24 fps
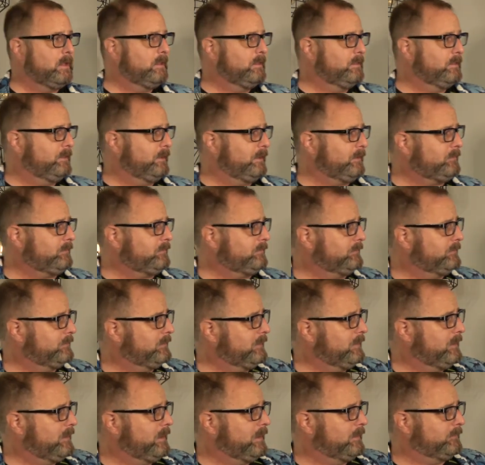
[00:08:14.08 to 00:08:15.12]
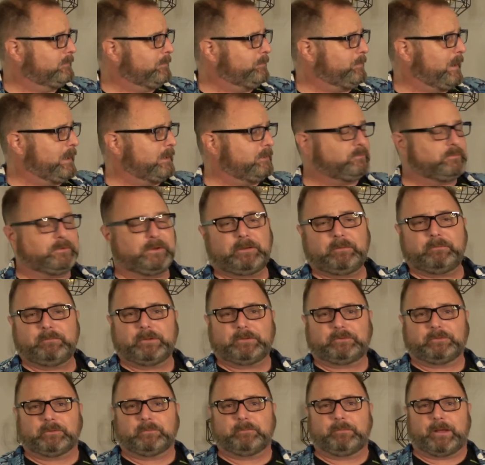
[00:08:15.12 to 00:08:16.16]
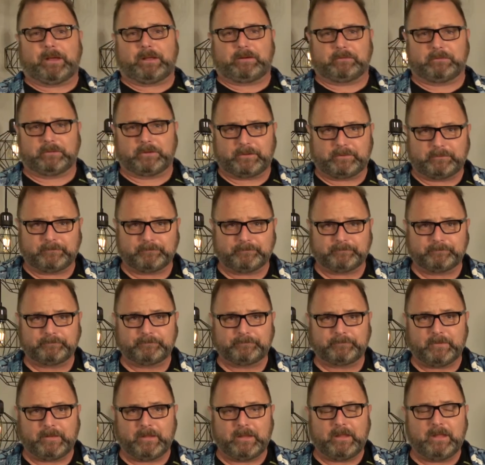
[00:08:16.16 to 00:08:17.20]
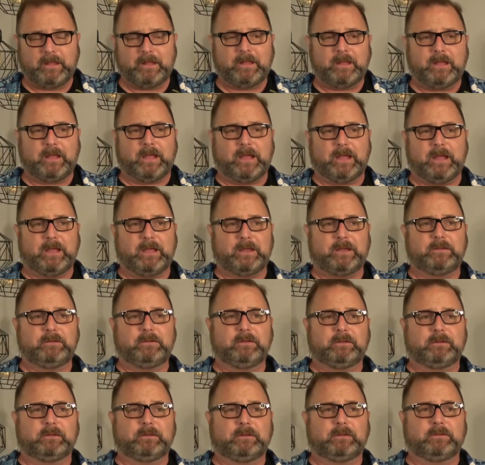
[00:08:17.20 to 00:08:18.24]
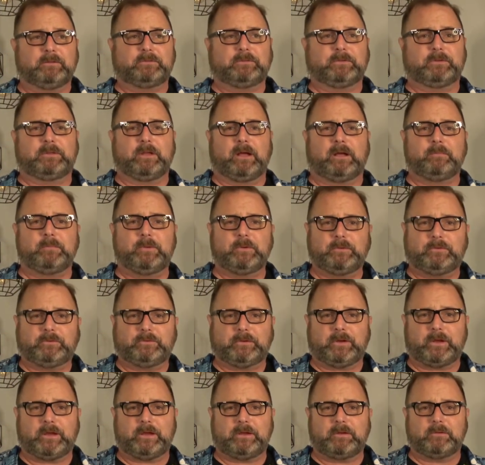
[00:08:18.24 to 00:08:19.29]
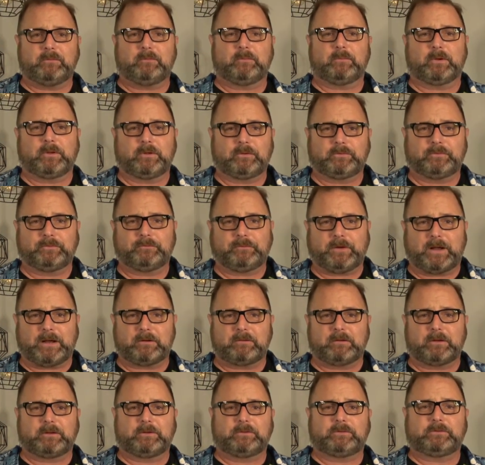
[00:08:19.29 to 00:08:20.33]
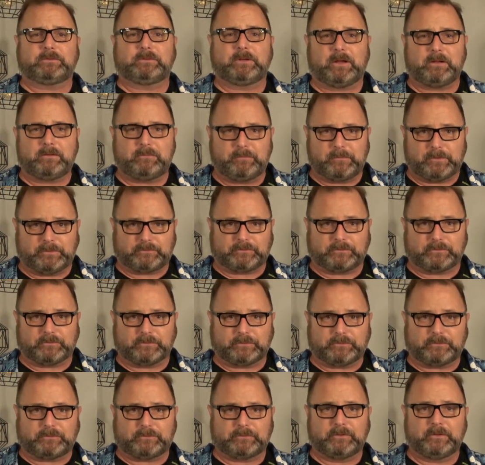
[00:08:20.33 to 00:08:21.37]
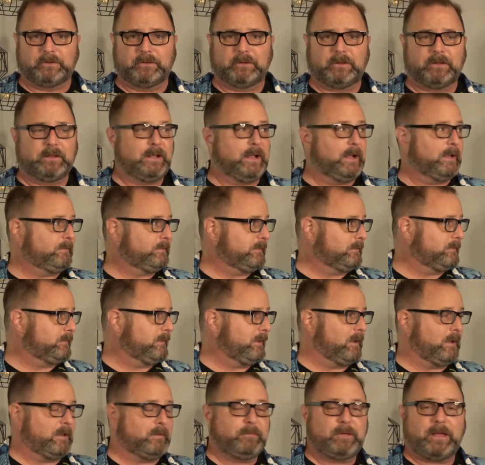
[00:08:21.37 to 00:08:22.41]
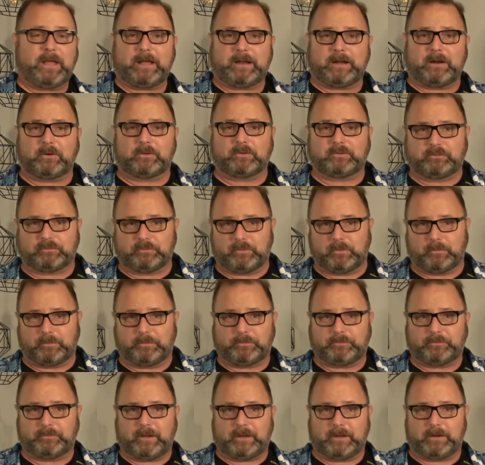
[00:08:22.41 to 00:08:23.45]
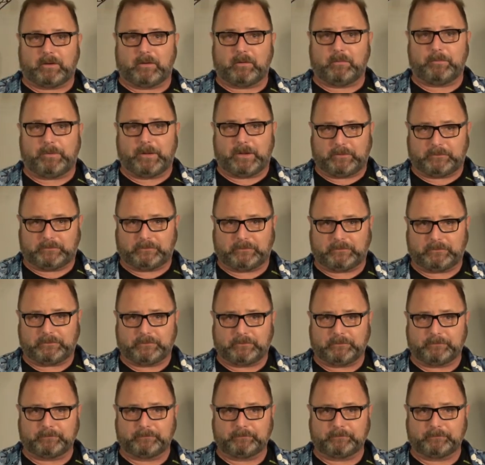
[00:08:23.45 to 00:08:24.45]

This is a Patriot missile battery. And Saddam Hussein was firing Scud missiles at the time at our troops, at our bases.